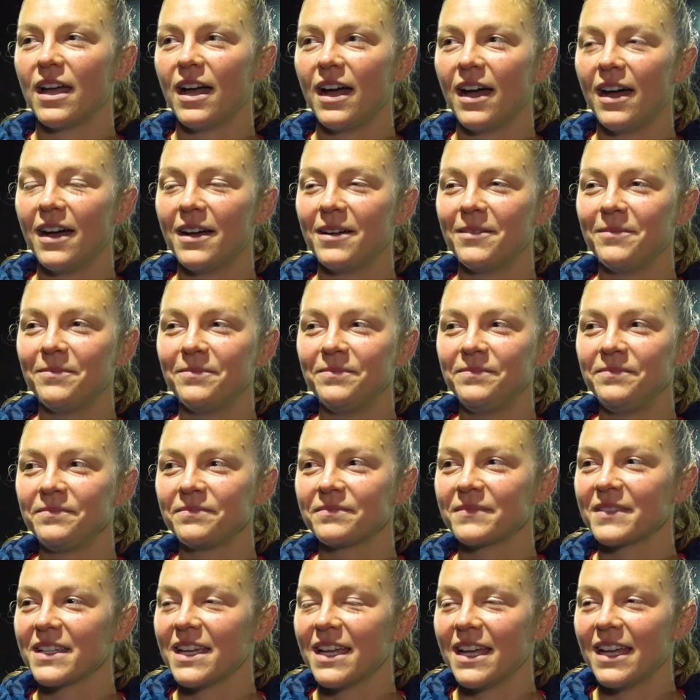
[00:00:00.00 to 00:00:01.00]
I
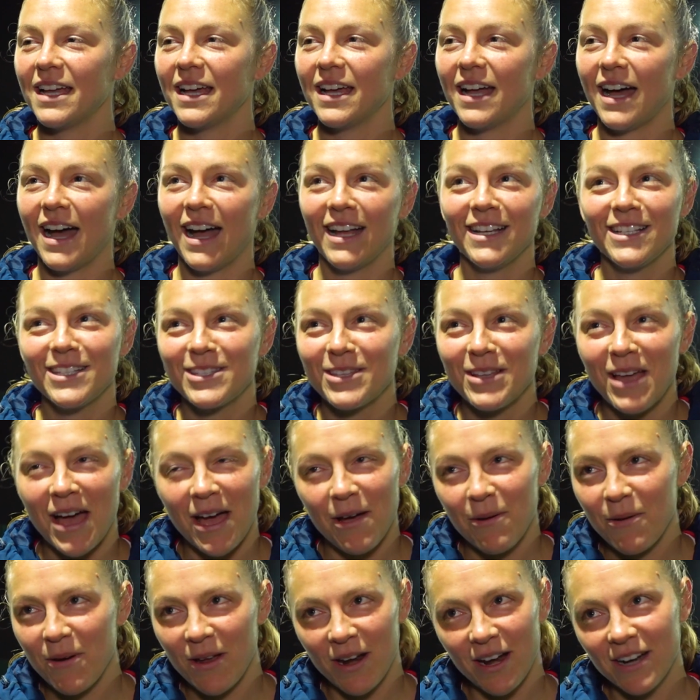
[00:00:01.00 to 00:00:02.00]

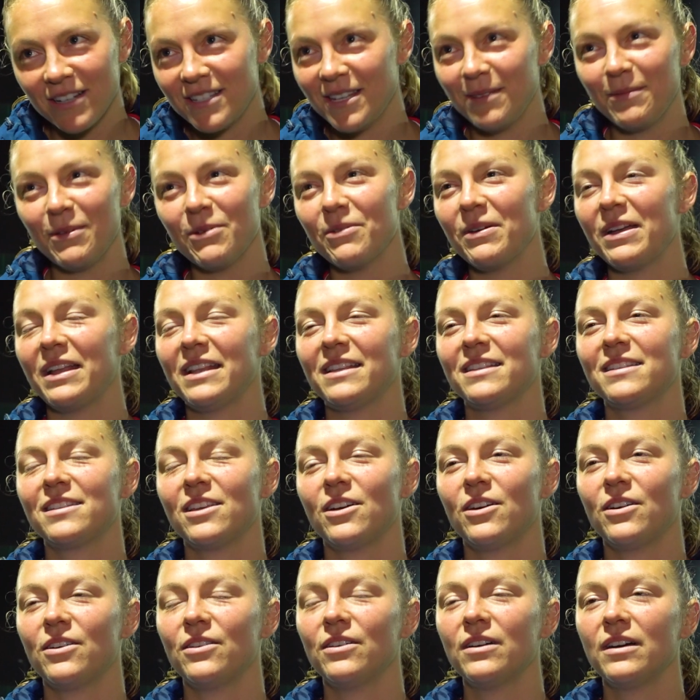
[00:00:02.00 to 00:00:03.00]
want our team to win,
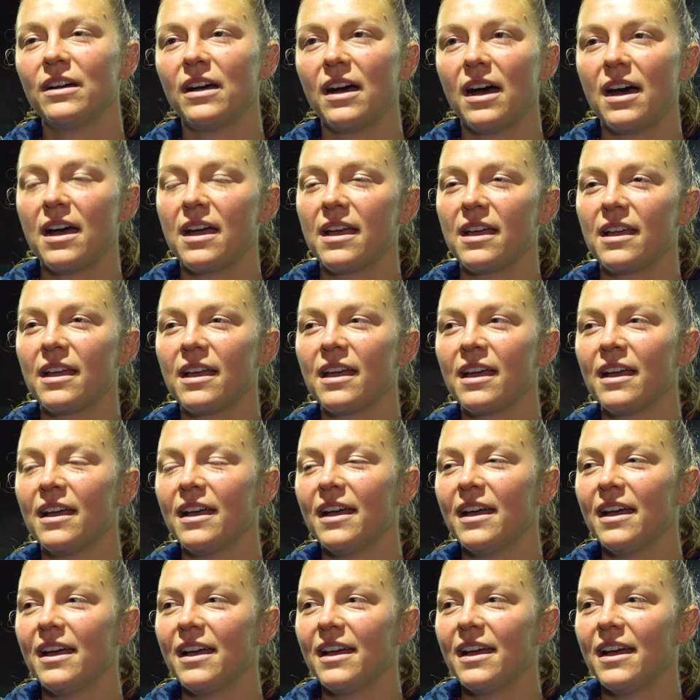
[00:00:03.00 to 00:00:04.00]
so
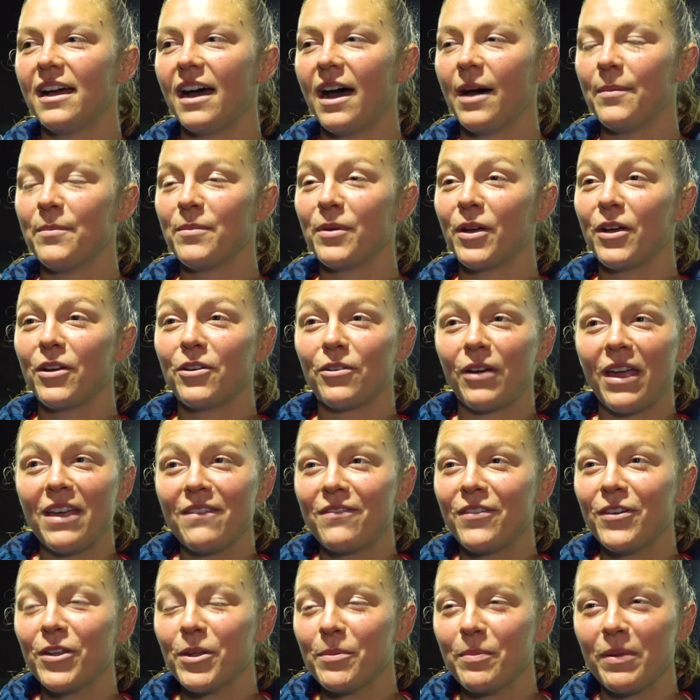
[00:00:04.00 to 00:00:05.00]
I'm
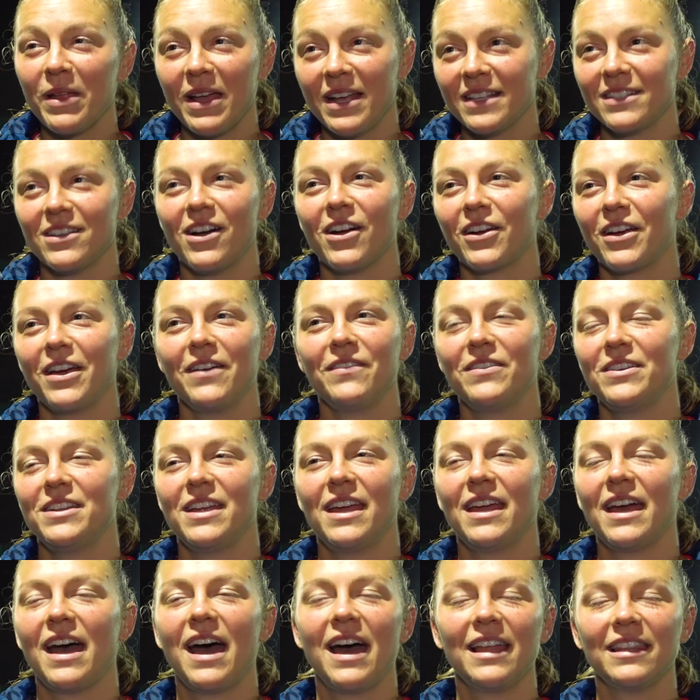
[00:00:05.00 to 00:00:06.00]
grateful to play soccer every
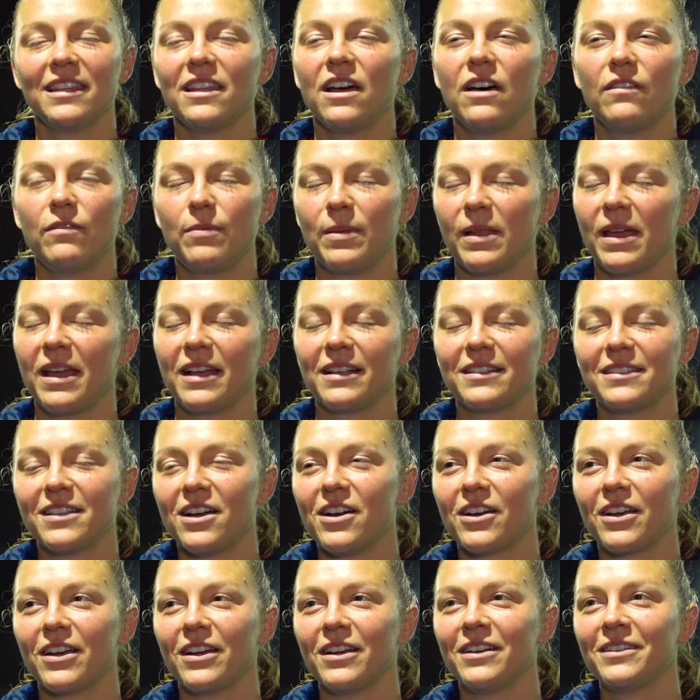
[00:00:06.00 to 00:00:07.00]
day. I love playing
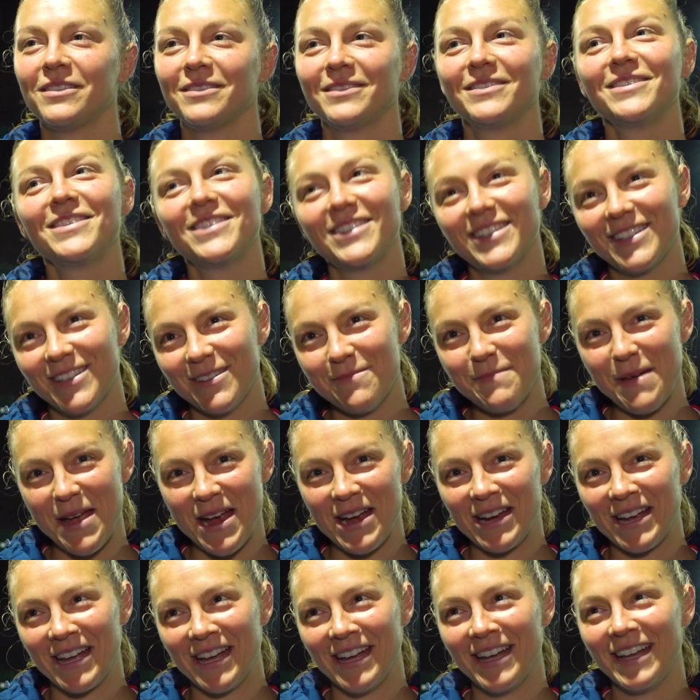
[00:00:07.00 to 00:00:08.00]
soccer.
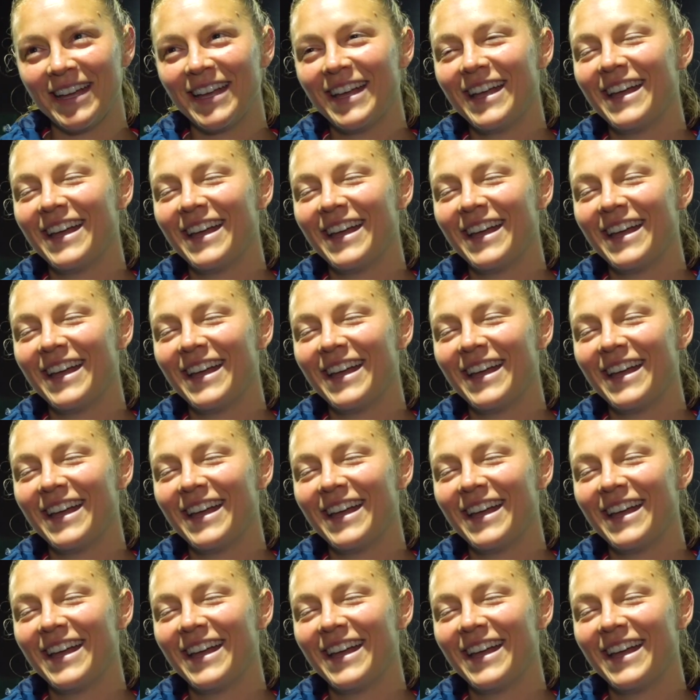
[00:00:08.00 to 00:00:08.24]
America.